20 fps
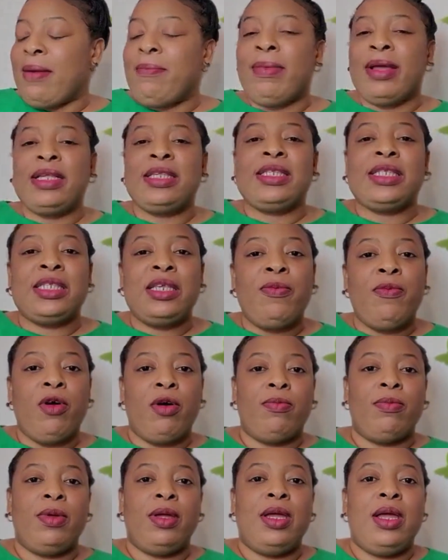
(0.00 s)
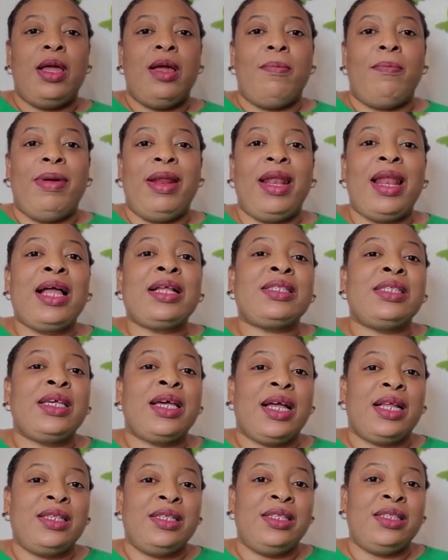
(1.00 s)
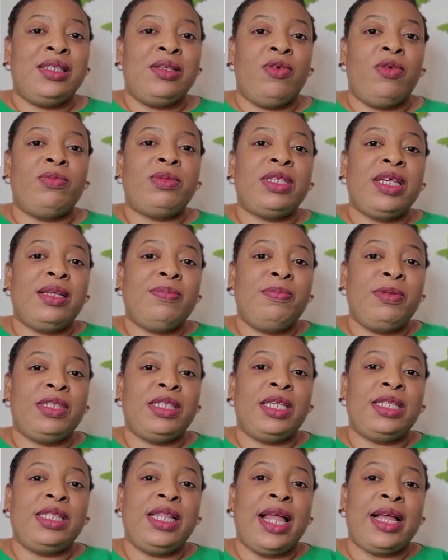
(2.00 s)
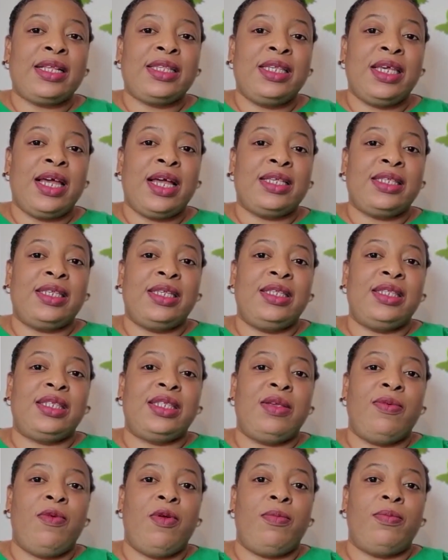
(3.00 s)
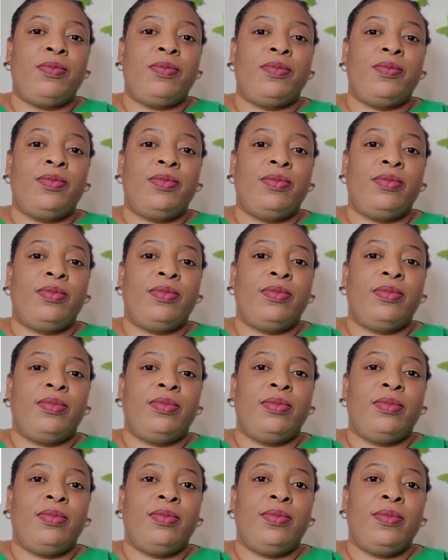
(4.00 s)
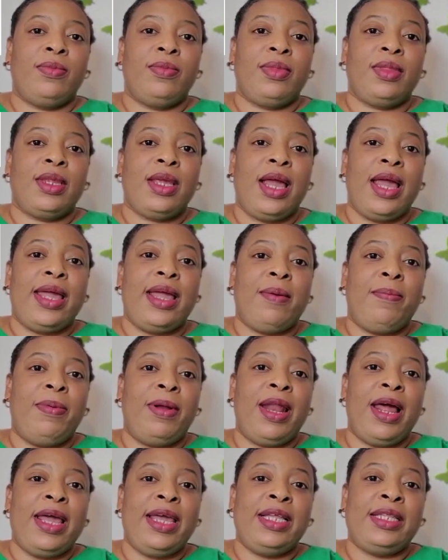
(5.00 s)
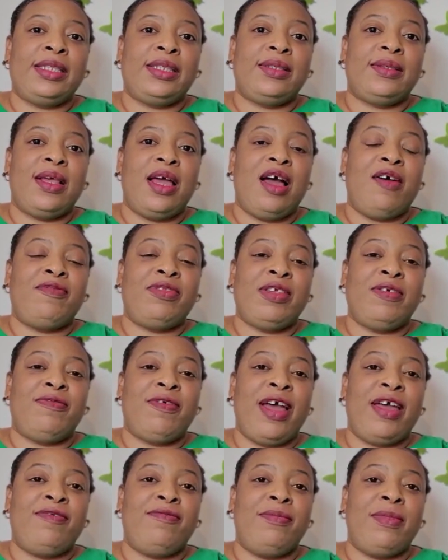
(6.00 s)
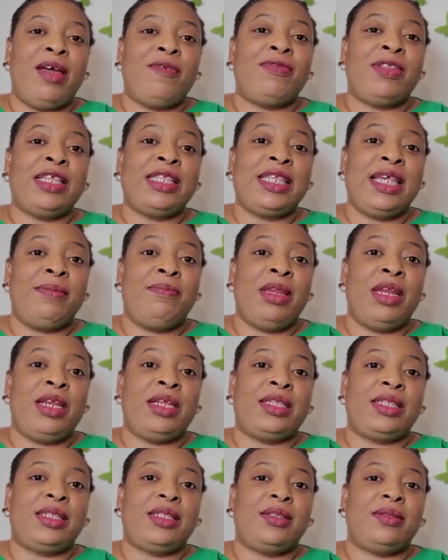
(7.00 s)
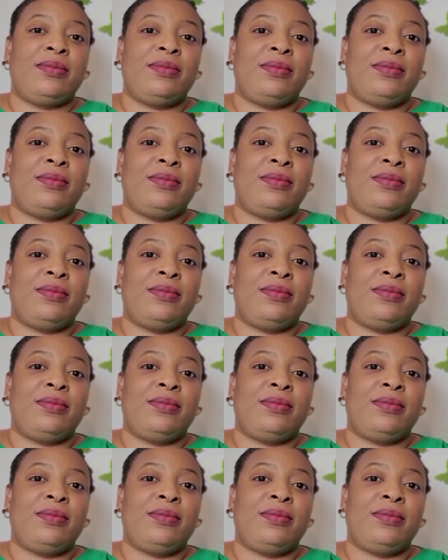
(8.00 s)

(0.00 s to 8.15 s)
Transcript: my serum. My lactic acid serum, 10% lactic acid serum. I apply it after 10 minutes.